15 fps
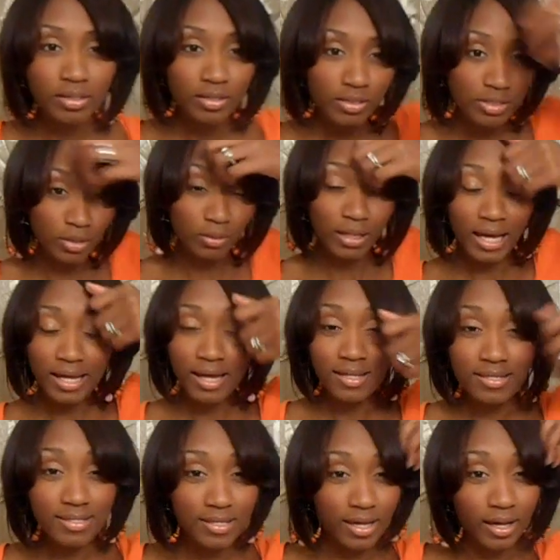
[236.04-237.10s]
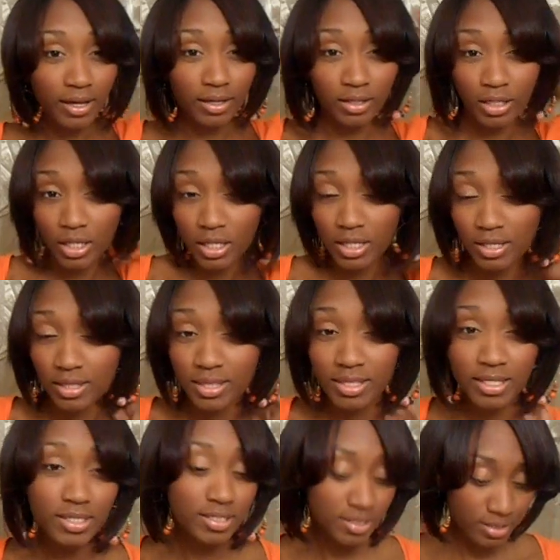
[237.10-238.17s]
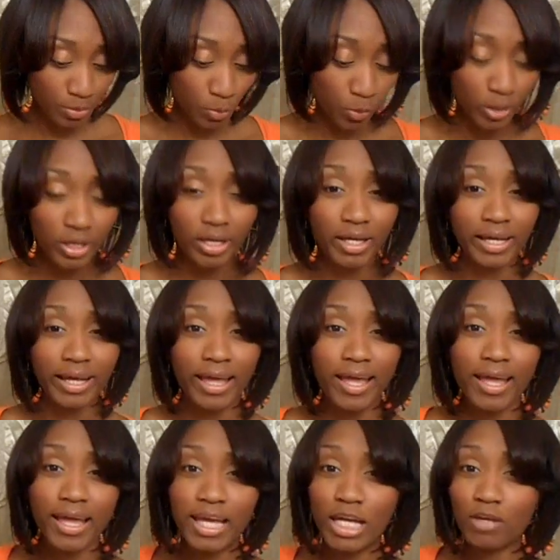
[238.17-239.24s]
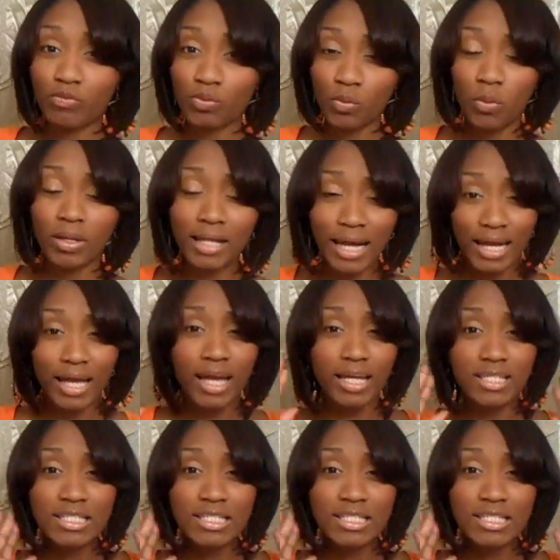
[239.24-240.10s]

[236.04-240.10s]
So like I said, this wig, if you want like a